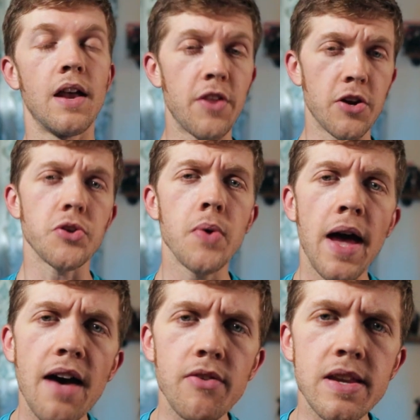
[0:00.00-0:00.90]
And there you
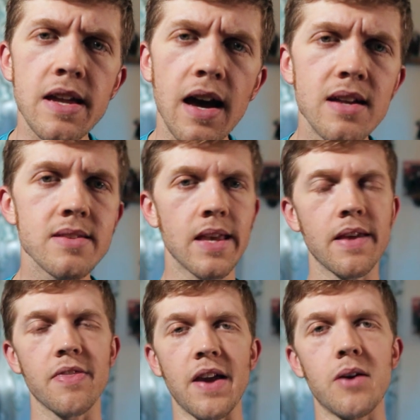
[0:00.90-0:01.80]
have it, guys.
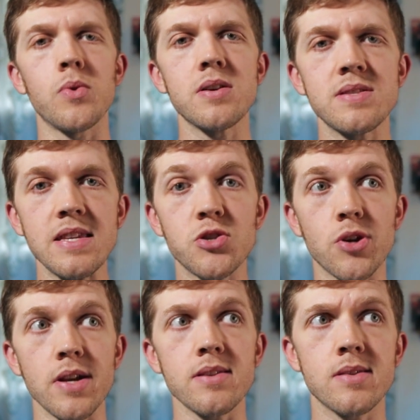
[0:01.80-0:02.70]
That was the
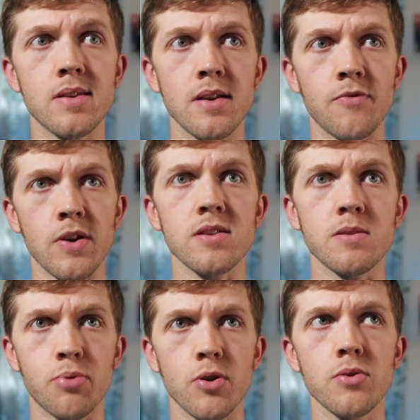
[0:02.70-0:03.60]
Trance
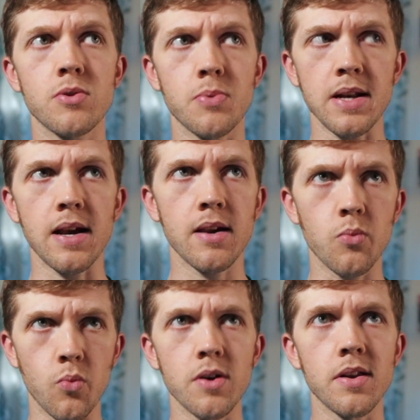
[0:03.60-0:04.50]
Advanced Pro
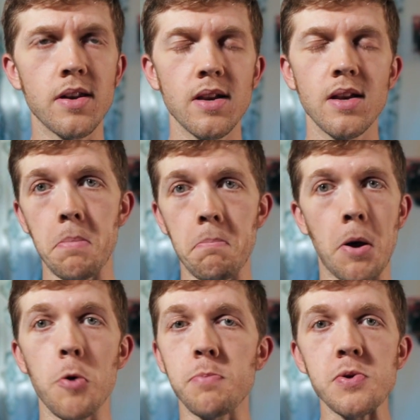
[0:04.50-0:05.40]
29.1.
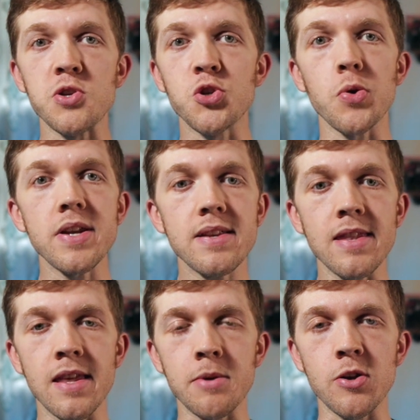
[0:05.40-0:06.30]
I hope you enjoyed
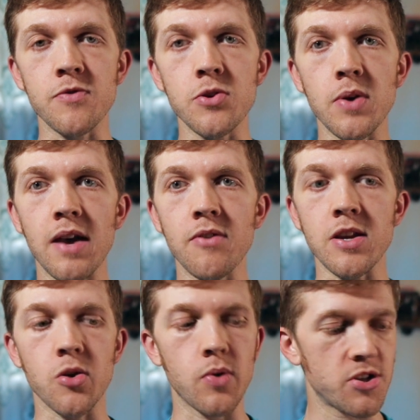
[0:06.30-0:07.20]
it. Let me know if you do have
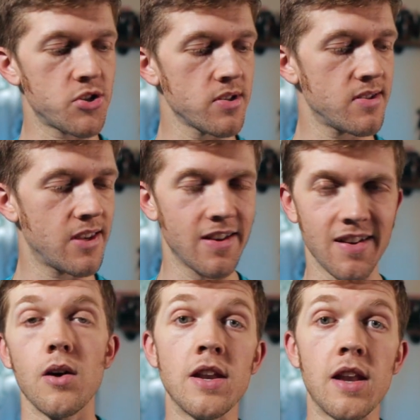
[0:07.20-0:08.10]
any questions.
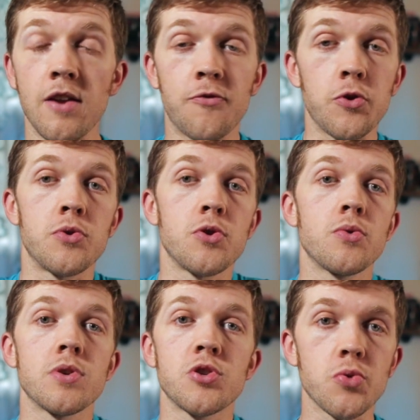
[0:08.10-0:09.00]
And if you
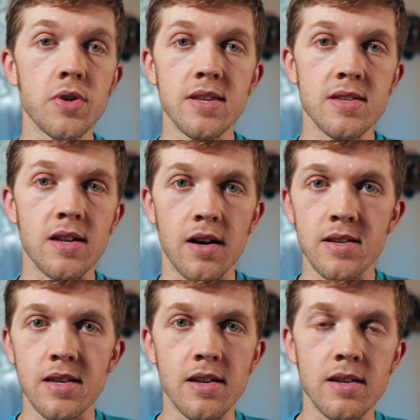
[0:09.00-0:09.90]
do enjoy this
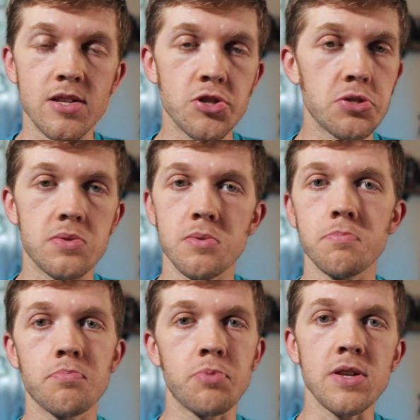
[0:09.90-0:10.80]
content, just
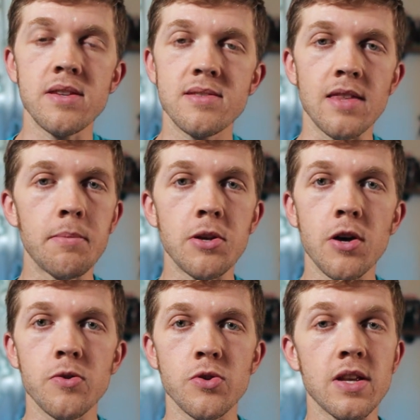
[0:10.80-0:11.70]
please let me
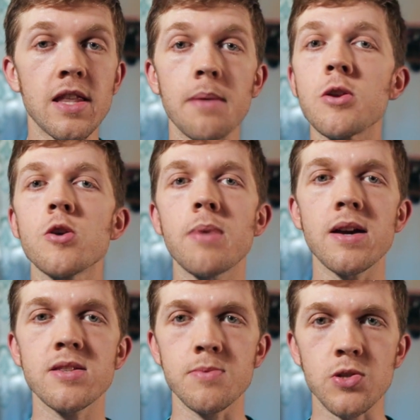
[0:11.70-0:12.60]
know. You can let me know
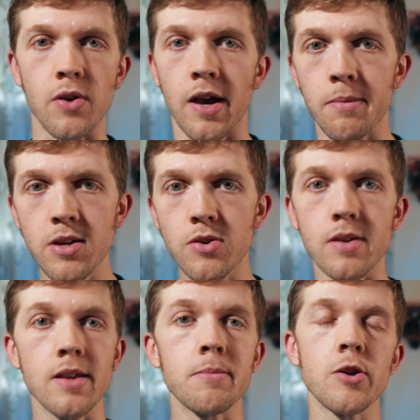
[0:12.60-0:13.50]
by subscribing. You
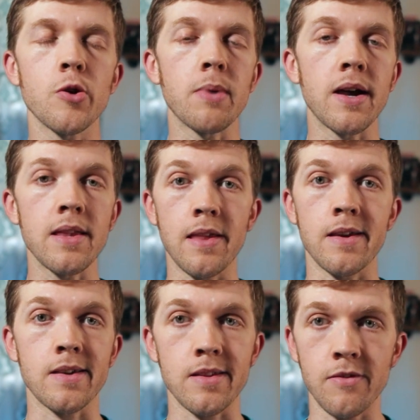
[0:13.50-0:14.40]
can let me know by
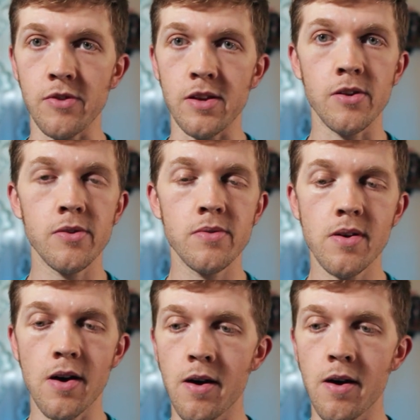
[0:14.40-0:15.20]
liking the video.